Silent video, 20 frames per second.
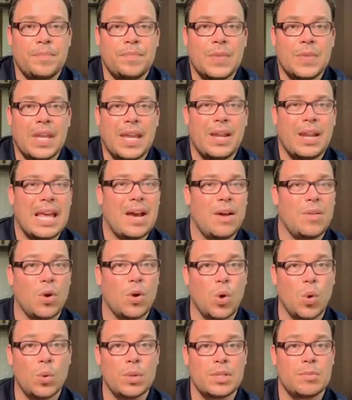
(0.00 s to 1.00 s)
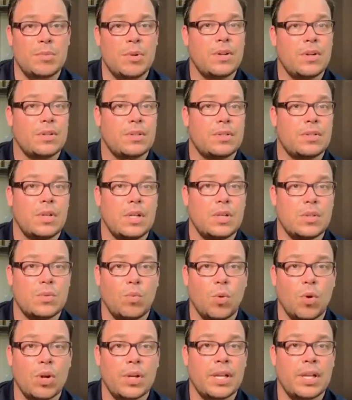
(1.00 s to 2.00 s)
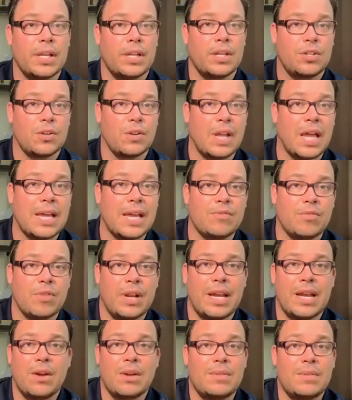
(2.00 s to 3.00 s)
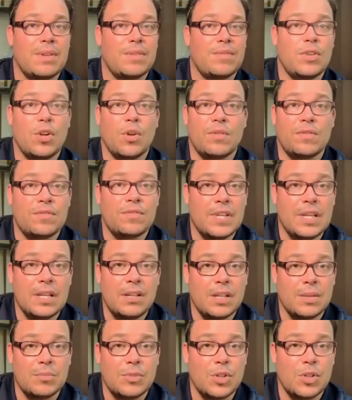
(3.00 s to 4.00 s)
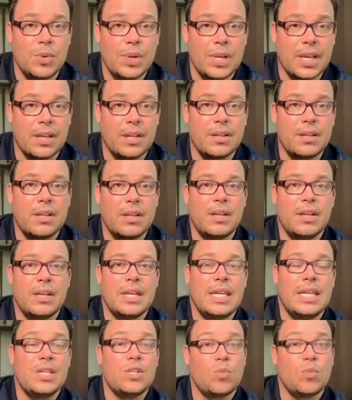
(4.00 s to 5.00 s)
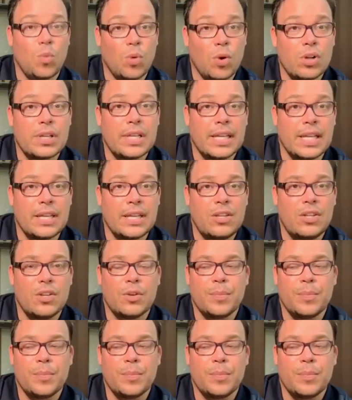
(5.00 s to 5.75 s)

and how the Holy Spirit is, is working in your life right now, even if you don't feel Him doing it. He's working in you.